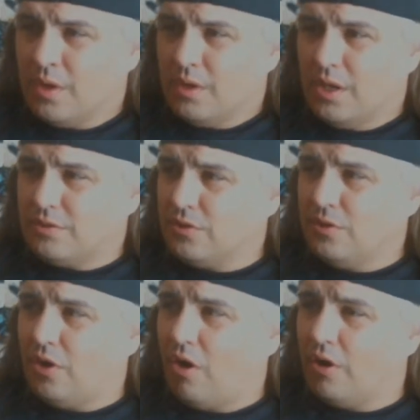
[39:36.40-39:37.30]
It's a
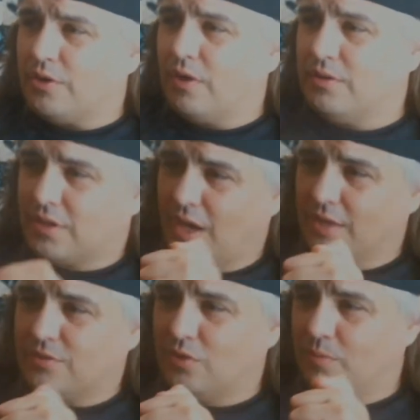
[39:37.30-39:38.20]
little harder on the
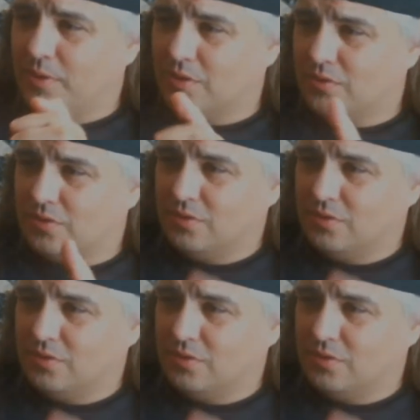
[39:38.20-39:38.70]
console because